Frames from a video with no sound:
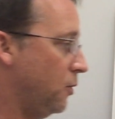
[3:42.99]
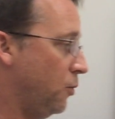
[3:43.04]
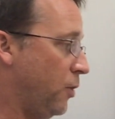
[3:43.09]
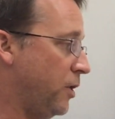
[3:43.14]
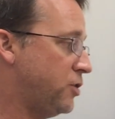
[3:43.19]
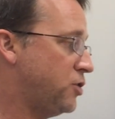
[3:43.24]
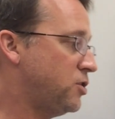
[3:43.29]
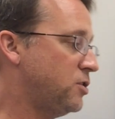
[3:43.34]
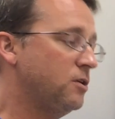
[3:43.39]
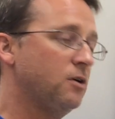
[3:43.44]

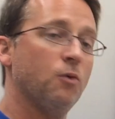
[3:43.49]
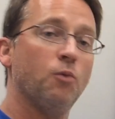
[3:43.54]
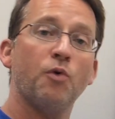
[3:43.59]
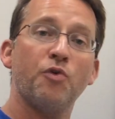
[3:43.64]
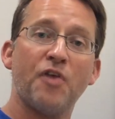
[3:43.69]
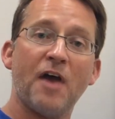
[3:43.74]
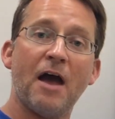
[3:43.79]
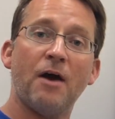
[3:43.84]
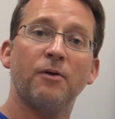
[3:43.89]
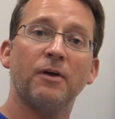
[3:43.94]
Which,
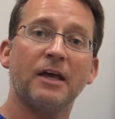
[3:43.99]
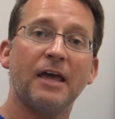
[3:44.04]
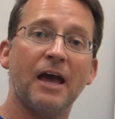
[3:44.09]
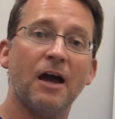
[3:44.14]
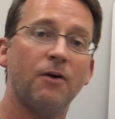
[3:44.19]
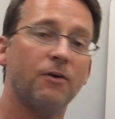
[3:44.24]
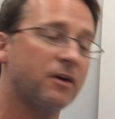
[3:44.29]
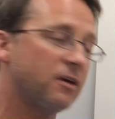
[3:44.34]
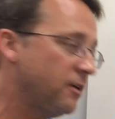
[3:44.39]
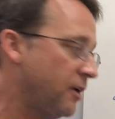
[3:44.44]
without a
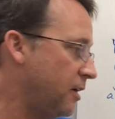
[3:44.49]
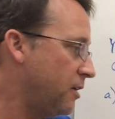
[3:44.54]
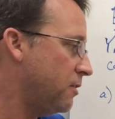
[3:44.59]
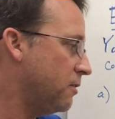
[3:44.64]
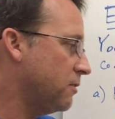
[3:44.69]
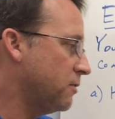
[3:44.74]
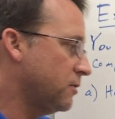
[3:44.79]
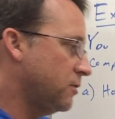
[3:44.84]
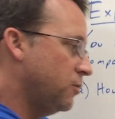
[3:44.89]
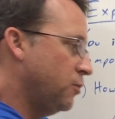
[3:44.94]

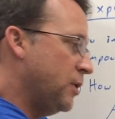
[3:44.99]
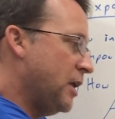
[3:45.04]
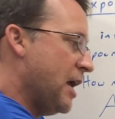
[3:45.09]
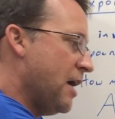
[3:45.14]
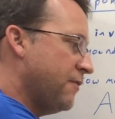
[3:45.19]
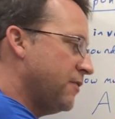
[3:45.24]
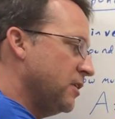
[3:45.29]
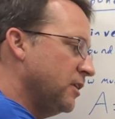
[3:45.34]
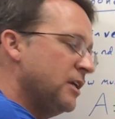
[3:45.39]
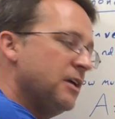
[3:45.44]
calculator, we'd
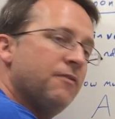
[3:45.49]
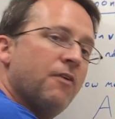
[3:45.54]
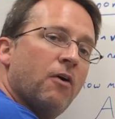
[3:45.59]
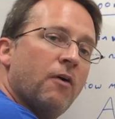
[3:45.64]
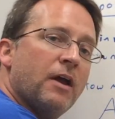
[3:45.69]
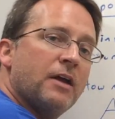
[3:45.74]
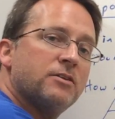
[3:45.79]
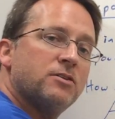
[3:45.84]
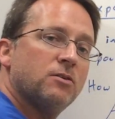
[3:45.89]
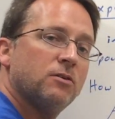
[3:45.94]
have to leave our
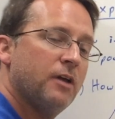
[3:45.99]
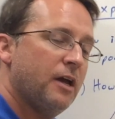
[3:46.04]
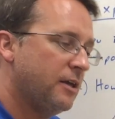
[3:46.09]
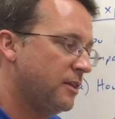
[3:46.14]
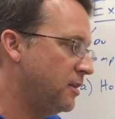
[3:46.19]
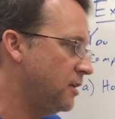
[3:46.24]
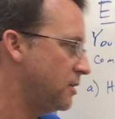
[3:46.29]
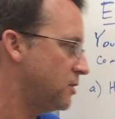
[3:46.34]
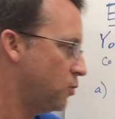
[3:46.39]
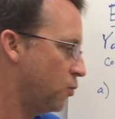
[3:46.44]
answer
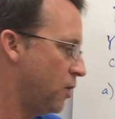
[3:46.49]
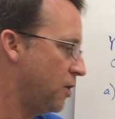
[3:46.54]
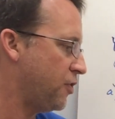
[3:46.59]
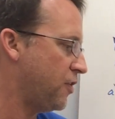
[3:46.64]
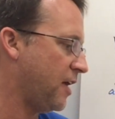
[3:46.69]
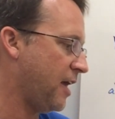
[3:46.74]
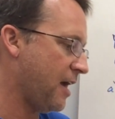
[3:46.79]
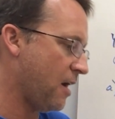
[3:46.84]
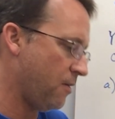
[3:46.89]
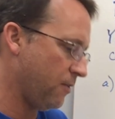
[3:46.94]
like this. With the
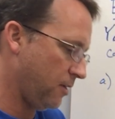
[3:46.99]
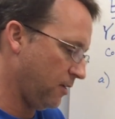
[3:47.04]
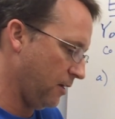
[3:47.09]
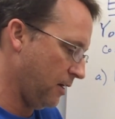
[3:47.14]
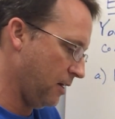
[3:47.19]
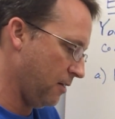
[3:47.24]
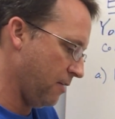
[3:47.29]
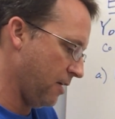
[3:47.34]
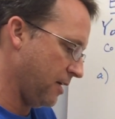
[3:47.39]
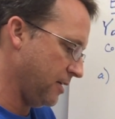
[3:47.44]

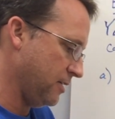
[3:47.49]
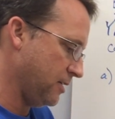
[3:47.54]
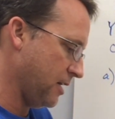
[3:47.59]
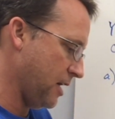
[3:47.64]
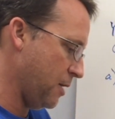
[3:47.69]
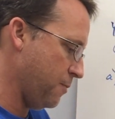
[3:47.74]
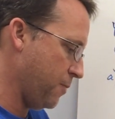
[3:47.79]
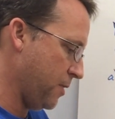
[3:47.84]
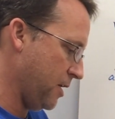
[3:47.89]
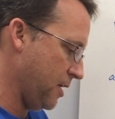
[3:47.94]
calculator, I can
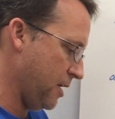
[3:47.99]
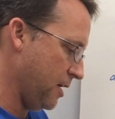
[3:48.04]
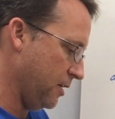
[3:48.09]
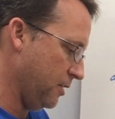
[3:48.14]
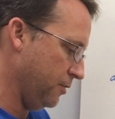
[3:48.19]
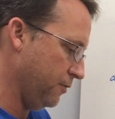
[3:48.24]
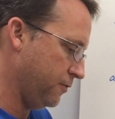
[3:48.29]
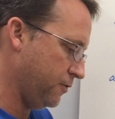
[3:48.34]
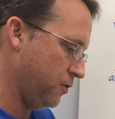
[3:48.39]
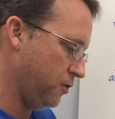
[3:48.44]
type in
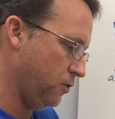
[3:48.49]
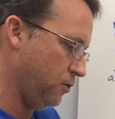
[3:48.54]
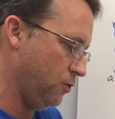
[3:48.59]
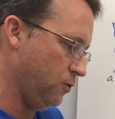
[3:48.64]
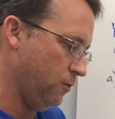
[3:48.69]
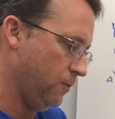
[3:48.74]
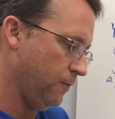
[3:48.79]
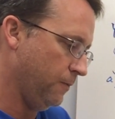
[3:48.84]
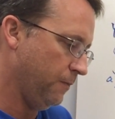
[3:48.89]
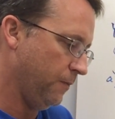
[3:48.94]
ln of
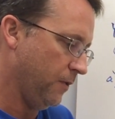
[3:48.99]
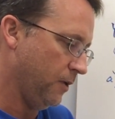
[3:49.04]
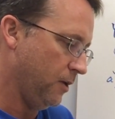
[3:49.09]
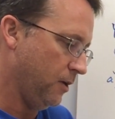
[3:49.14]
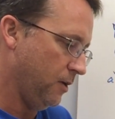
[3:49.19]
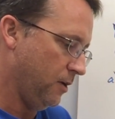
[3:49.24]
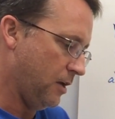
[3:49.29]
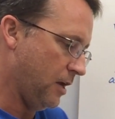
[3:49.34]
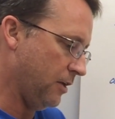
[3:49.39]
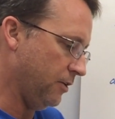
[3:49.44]
2.
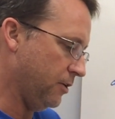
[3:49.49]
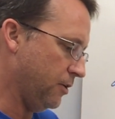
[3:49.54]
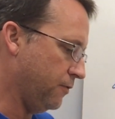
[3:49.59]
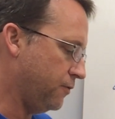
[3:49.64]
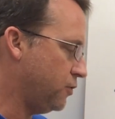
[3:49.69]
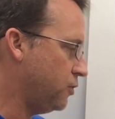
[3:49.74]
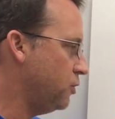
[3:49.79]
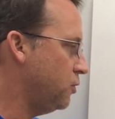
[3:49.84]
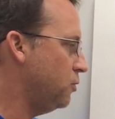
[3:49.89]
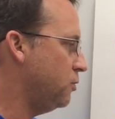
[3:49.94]
ln of
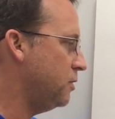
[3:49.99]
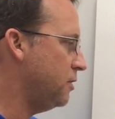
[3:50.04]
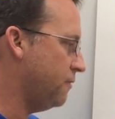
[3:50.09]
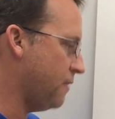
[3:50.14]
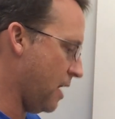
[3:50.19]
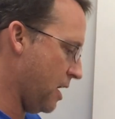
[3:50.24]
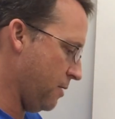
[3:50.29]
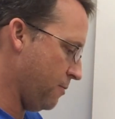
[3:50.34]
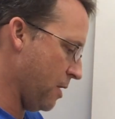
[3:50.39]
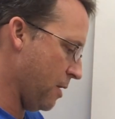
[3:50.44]
2
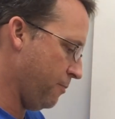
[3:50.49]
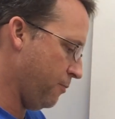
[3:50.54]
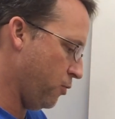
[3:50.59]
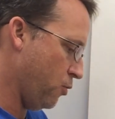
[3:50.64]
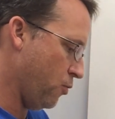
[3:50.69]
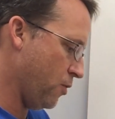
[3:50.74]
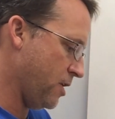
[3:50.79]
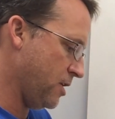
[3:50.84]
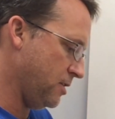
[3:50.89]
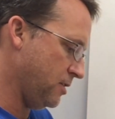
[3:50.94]
divided by
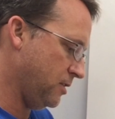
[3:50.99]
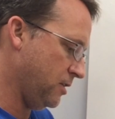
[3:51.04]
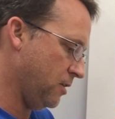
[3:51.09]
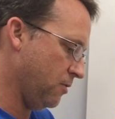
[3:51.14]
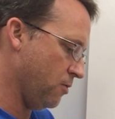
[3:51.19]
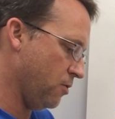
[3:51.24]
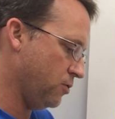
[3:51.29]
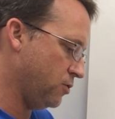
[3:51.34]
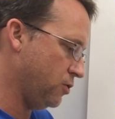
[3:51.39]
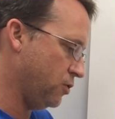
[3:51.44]

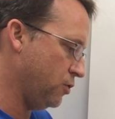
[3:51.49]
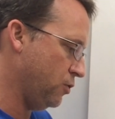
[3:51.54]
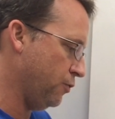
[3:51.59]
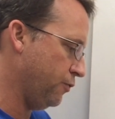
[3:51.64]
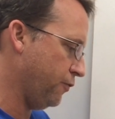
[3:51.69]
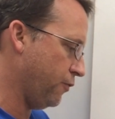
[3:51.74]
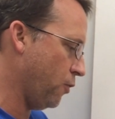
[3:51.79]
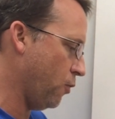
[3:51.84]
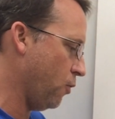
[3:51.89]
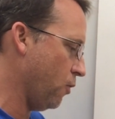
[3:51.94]

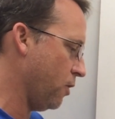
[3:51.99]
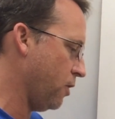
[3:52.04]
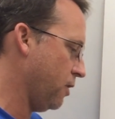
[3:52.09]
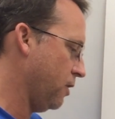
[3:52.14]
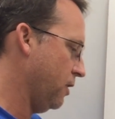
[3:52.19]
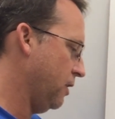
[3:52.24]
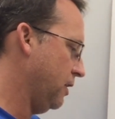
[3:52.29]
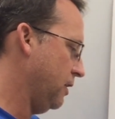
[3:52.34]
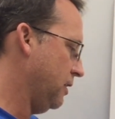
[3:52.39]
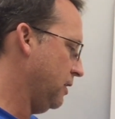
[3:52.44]
0.024
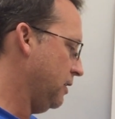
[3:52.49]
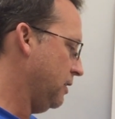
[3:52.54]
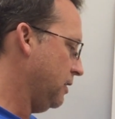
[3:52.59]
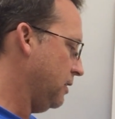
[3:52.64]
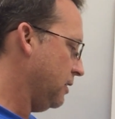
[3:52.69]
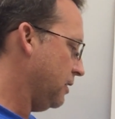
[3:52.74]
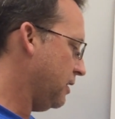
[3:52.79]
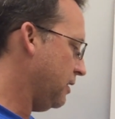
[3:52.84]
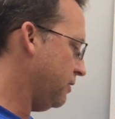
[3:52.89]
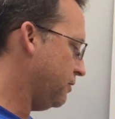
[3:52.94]

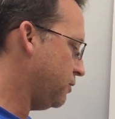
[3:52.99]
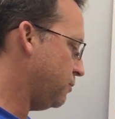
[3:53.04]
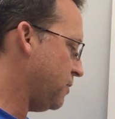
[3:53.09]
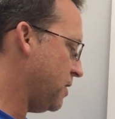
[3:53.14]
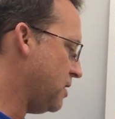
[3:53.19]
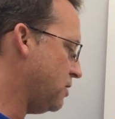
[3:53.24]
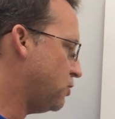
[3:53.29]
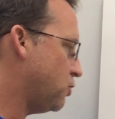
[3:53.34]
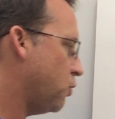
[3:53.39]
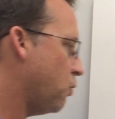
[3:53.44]
gives
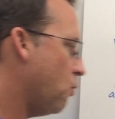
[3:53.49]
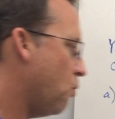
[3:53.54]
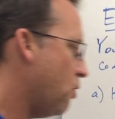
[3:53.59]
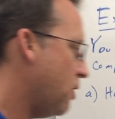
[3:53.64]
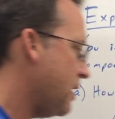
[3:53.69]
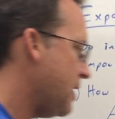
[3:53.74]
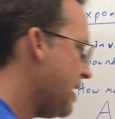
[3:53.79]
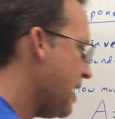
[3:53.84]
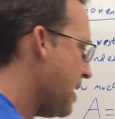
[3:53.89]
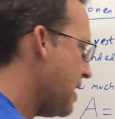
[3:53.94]
me
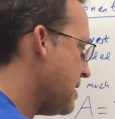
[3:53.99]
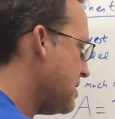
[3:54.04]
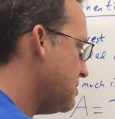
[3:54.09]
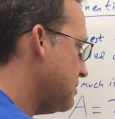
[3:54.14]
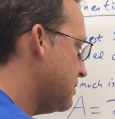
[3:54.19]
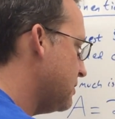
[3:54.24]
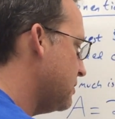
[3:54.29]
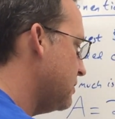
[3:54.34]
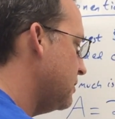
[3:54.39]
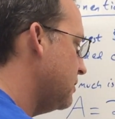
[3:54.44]

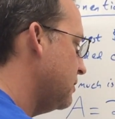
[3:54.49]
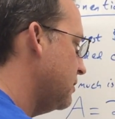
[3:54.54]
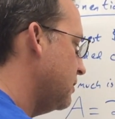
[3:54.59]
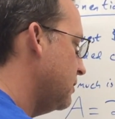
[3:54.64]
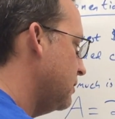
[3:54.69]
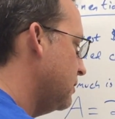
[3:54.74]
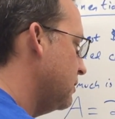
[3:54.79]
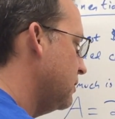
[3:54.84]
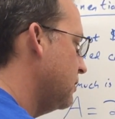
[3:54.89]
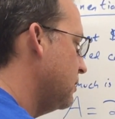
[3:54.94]

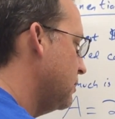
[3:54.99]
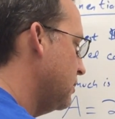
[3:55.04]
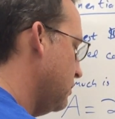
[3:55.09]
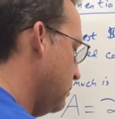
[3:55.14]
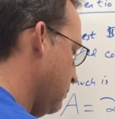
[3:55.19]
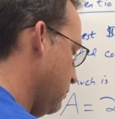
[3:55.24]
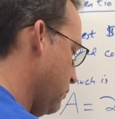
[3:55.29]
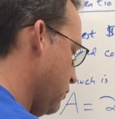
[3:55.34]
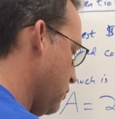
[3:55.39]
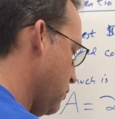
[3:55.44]

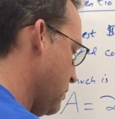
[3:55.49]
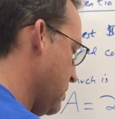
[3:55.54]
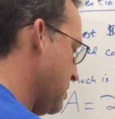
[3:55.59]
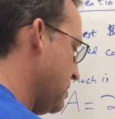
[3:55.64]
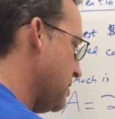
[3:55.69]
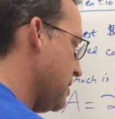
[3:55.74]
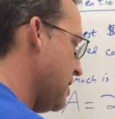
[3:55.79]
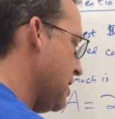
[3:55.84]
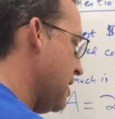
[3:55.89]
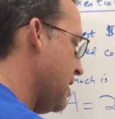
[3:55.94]

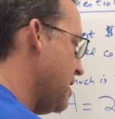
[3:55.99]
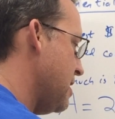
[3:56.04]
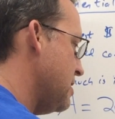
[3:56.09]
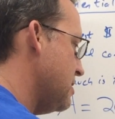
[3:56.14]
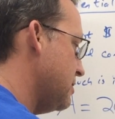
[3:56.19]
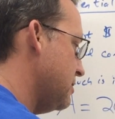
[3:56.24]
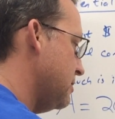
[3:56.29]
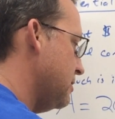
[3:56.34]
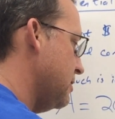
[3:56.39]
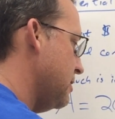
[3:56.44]

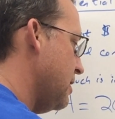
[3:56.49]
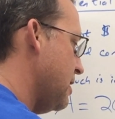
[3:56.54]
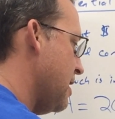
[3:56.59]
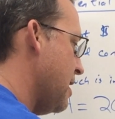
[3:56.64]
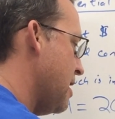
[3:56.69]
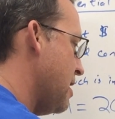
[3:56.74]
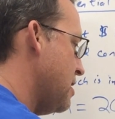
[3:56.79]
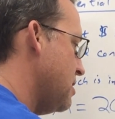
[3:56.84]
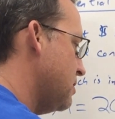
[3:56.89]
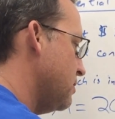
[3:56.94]

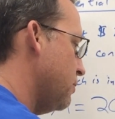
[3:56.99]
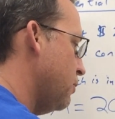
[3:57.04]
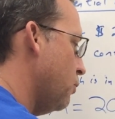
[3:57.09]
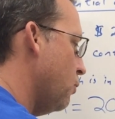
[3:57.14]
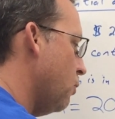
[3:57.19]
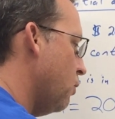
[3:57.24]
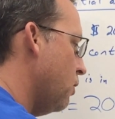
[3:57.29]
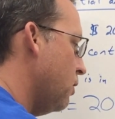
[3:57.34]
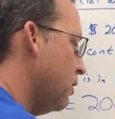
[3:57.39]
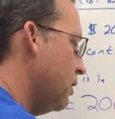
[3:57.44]

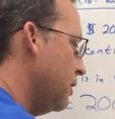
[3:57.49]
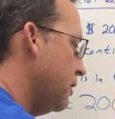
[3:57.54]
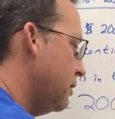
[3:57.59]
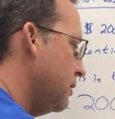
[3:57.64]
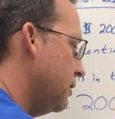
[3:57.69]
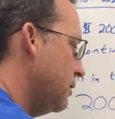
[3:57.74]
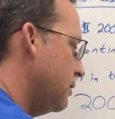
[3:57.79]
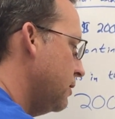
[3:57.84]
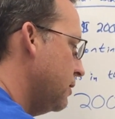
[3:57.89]
28.881